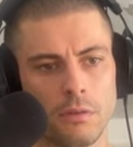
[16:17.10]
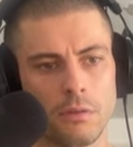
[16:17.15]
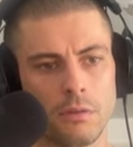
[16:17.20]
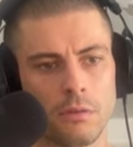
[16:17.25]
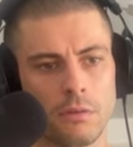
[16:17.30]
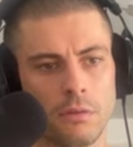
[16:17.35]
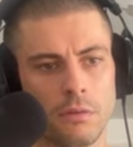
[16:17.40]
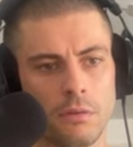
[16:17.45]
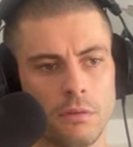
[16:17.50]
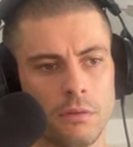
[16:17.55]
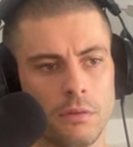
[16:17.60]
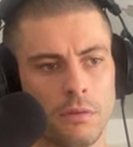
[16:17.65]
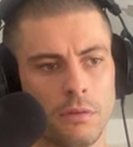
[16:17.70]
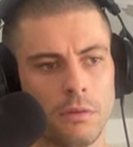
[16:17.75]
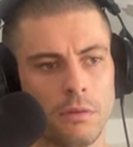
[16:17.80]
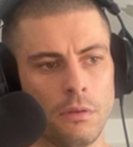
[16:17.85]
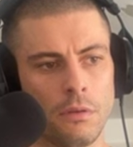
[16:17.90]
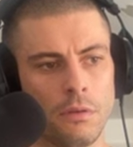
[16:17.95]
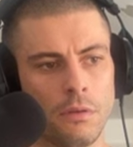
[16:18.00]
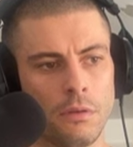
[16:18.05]

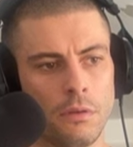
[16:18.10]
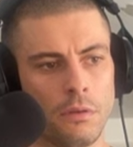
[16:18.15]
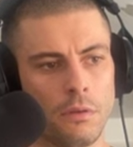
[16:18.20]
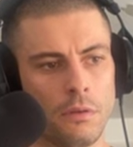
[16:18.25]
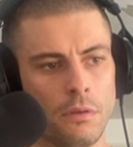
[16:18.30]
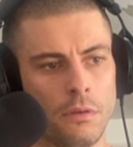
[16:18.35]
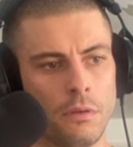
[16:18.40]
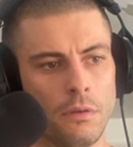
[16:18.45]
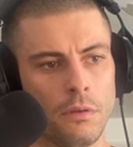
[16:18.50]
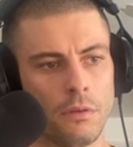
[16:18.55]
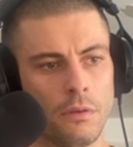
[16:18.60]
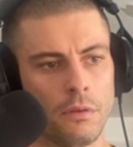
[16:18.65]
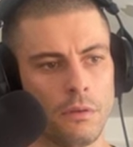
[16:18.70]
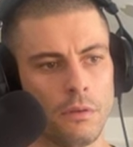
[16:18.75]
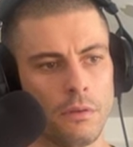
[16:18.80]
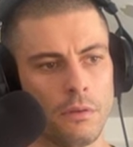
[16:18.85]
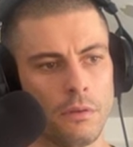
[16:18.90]
(no one is talking)